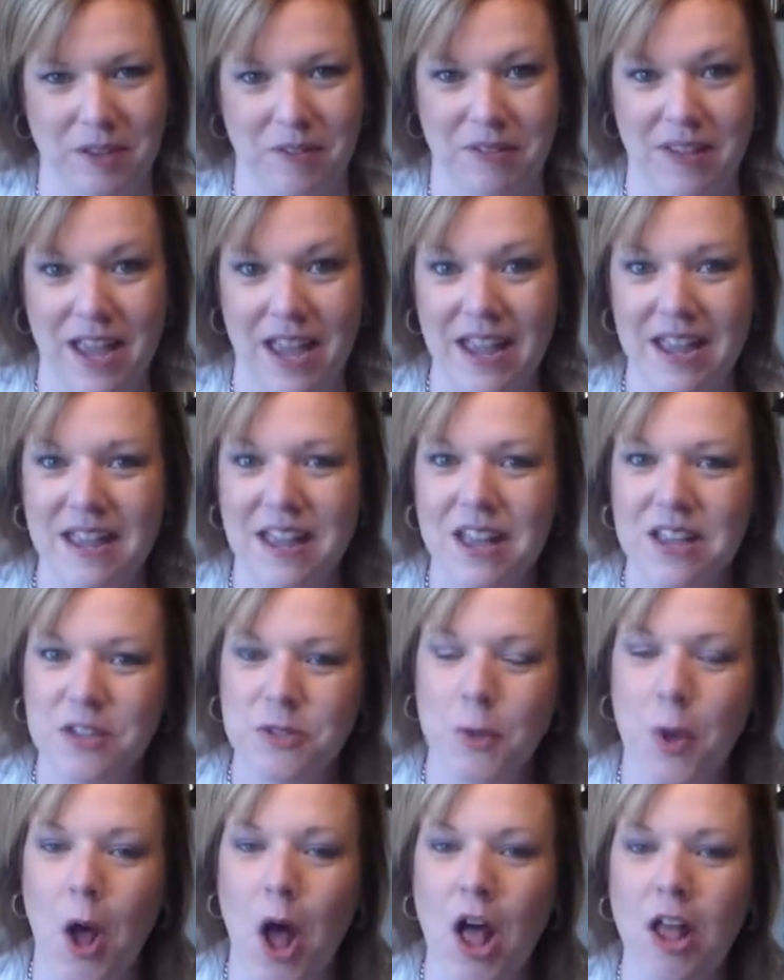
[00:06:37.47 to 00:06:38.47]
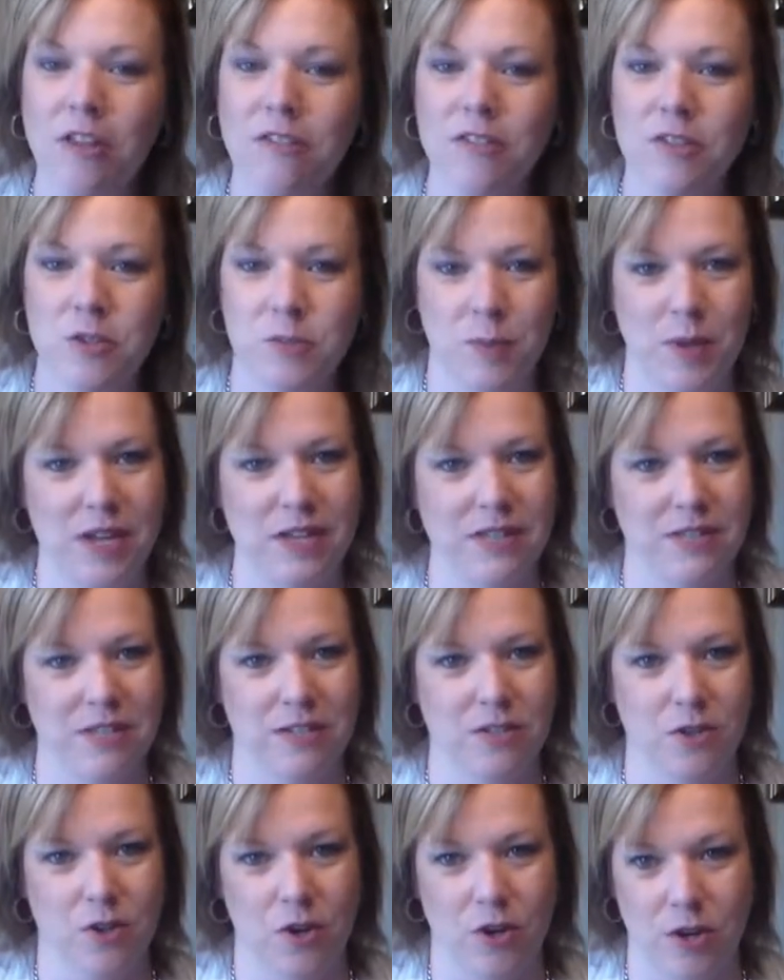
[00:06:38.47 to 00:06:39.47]
Okay, so all of those
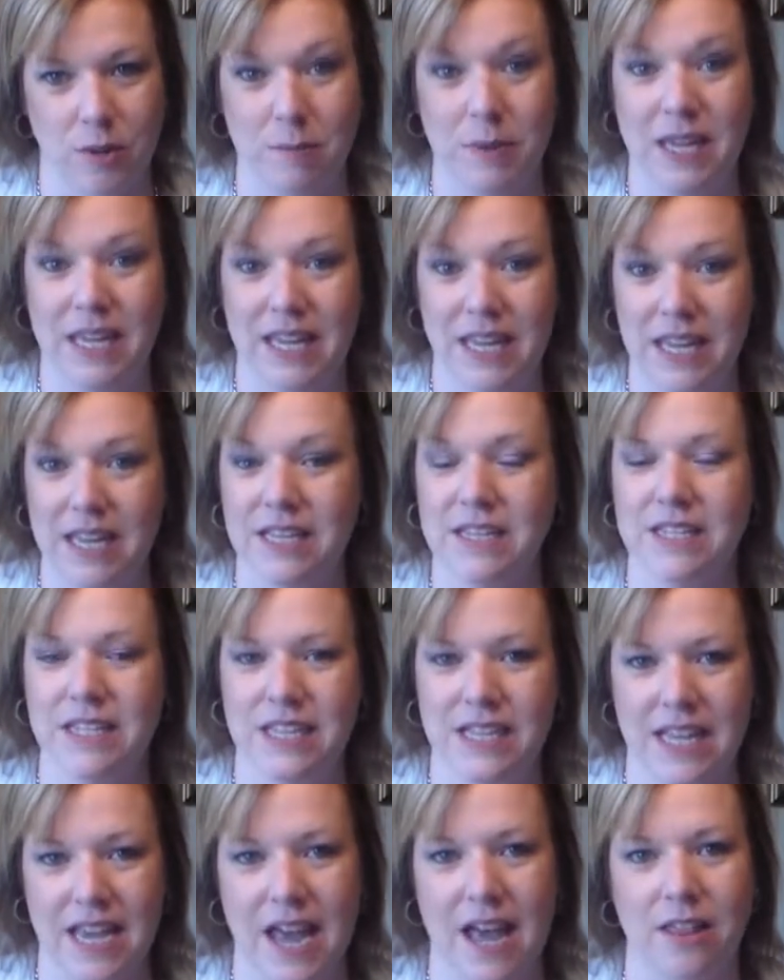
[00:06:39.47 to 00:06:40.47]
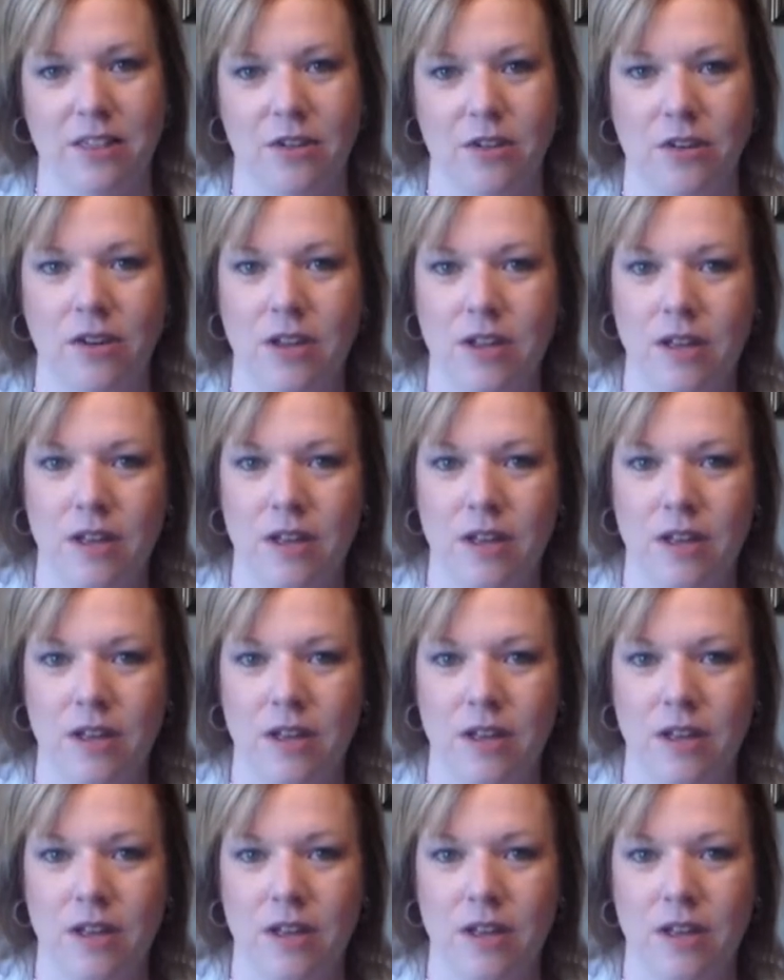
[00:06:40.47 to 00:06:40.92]
places are going to begin to gather